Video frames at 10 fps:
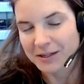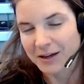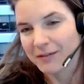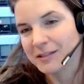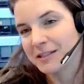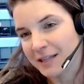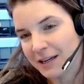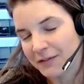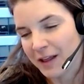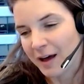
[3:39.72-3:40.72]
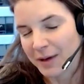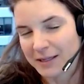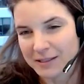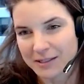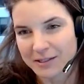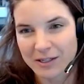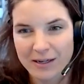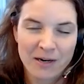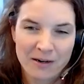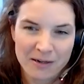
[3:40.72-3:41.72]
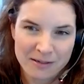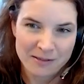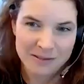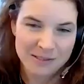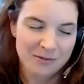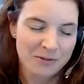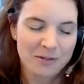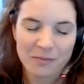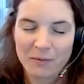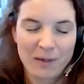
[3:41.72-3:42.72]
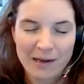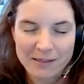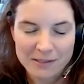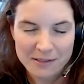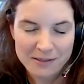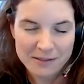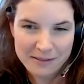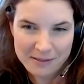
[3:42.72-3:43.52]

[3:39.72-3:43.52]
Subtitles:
And so having to deliver that message is hard, and it's not something we like to do.